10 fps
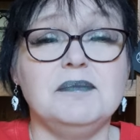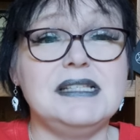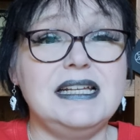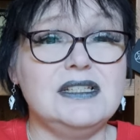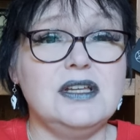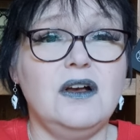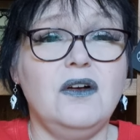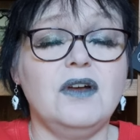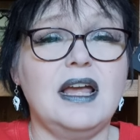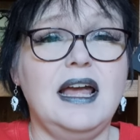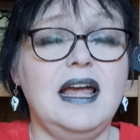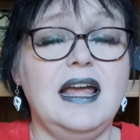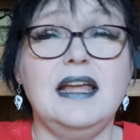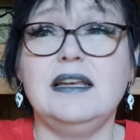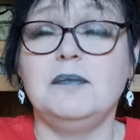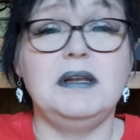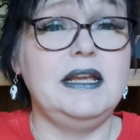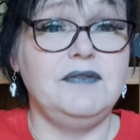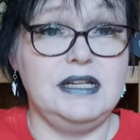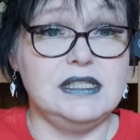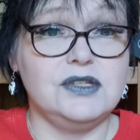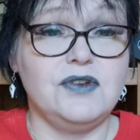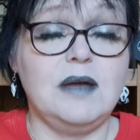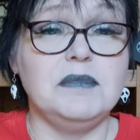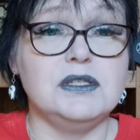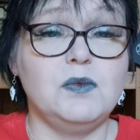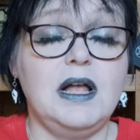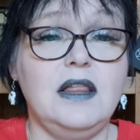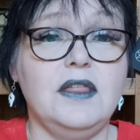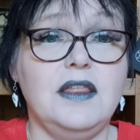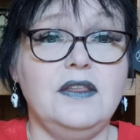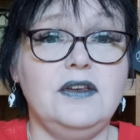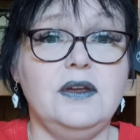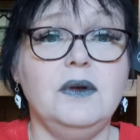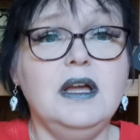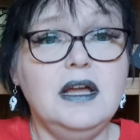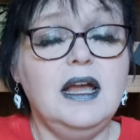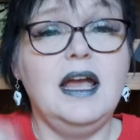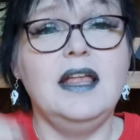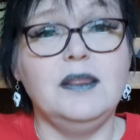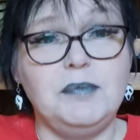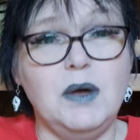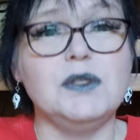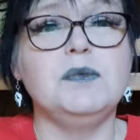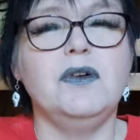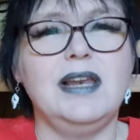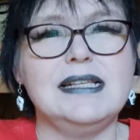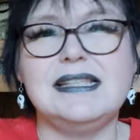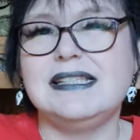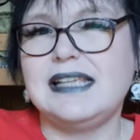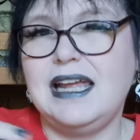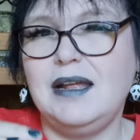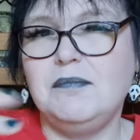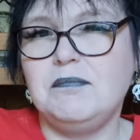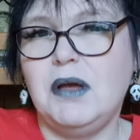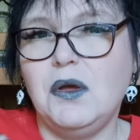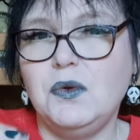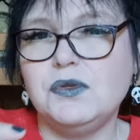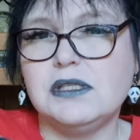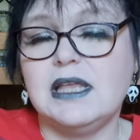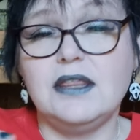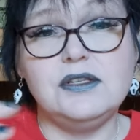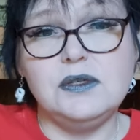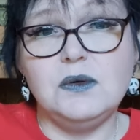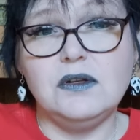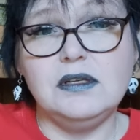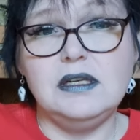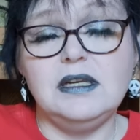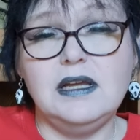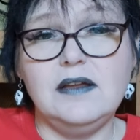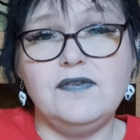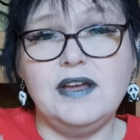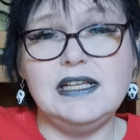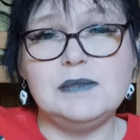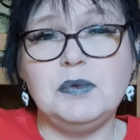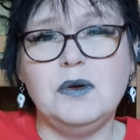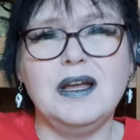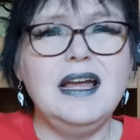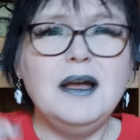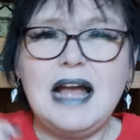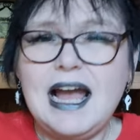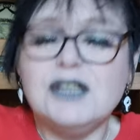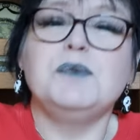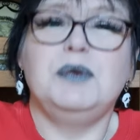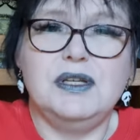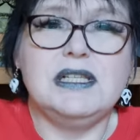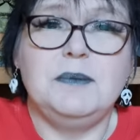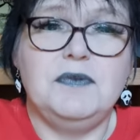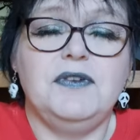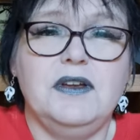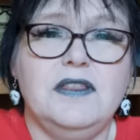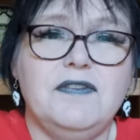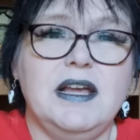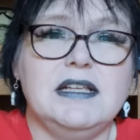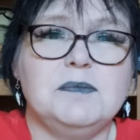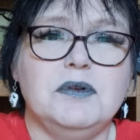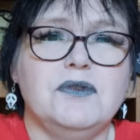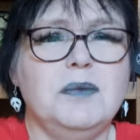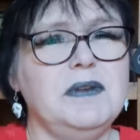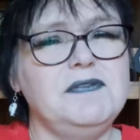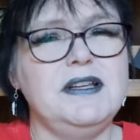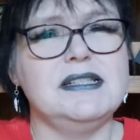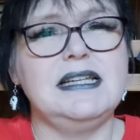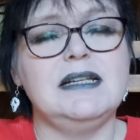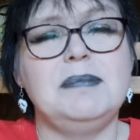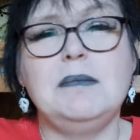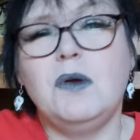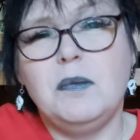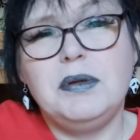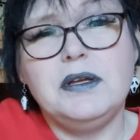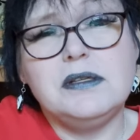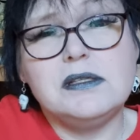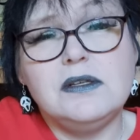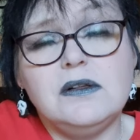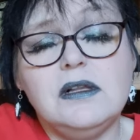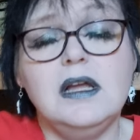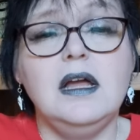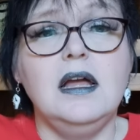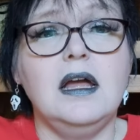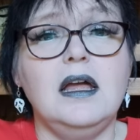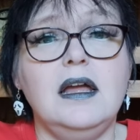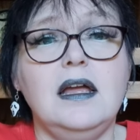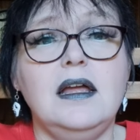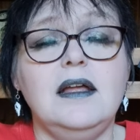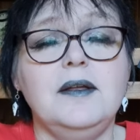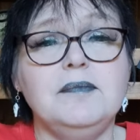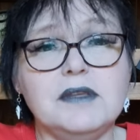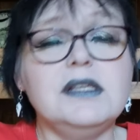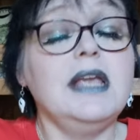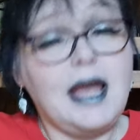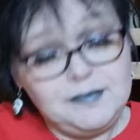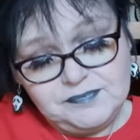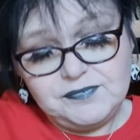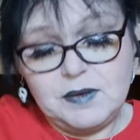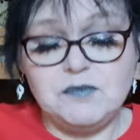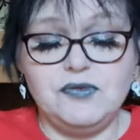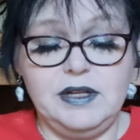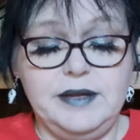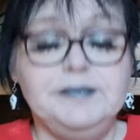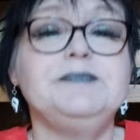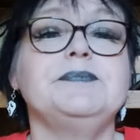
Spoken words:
TikTok and I believe Instagram as well that they do, and the post more or less the same posts that they do on Facebook. I just personally prefer the Facebook group. It feels a little bit more personal. So yeah, brilliant.